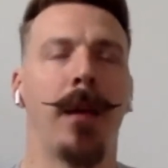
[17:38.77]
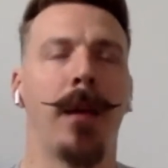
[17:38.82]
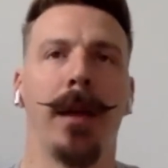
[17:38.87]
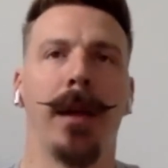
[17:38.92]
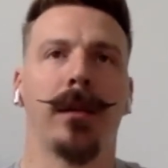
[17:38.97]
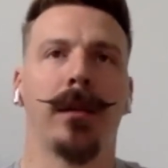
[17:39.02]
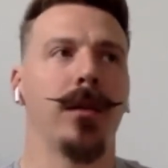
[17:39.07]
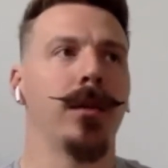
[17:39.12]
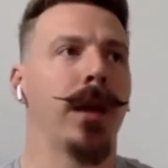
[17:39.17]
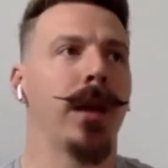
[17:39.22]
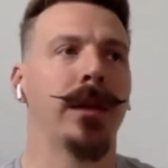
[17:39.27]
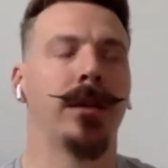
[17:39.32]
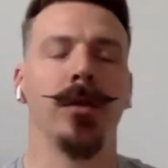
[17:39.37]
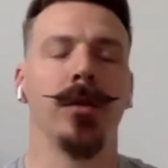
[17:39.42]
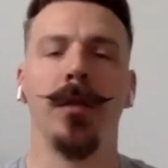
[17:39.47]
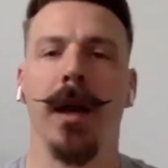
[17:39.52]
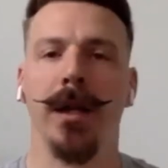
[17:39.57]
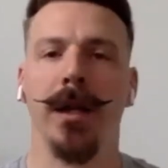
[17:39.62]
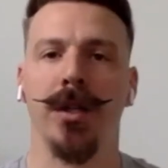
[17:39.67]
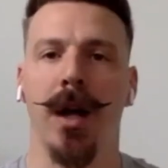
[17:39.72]
I'm like, dude, I do
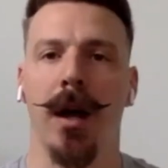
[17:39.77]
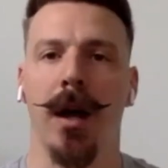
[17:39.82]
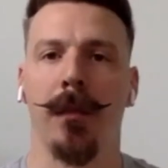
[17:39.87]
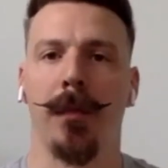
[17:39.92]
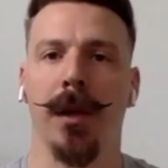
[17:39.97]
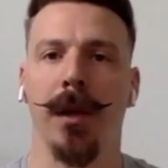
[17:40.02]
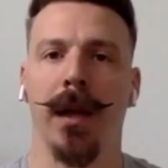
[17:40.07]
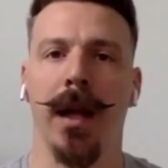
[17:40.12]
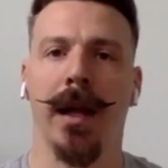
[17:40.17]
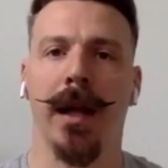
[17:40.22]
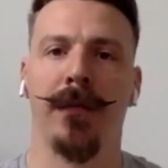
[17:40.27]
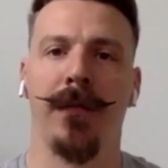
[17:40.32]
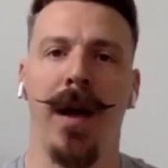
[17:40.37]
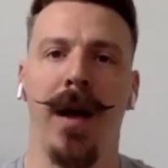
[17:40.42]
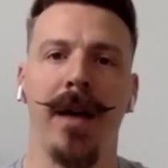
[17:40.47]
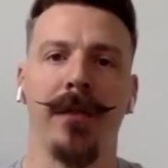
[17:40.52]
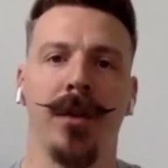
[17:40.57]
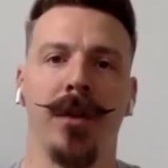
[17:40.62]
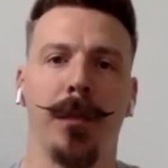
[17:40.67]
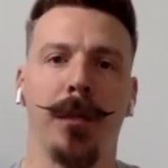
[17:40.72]
my job. But like, if I
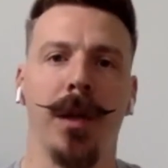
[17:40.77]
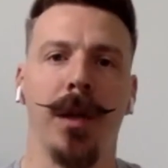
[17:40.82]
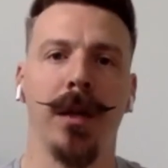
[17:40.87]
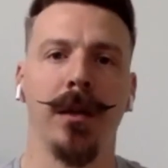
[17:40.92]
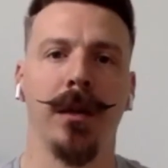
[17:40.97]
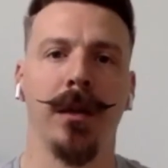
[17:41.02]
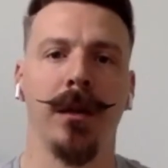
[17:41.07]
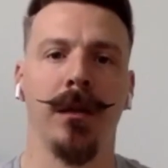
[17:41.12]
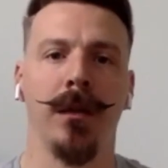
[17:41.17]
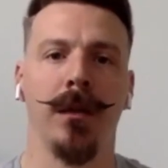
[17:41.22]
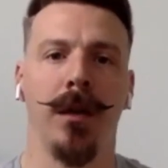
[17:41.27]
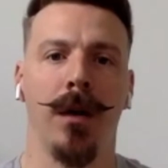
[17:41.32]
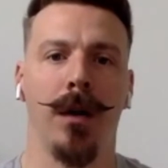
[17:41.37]
have an opinion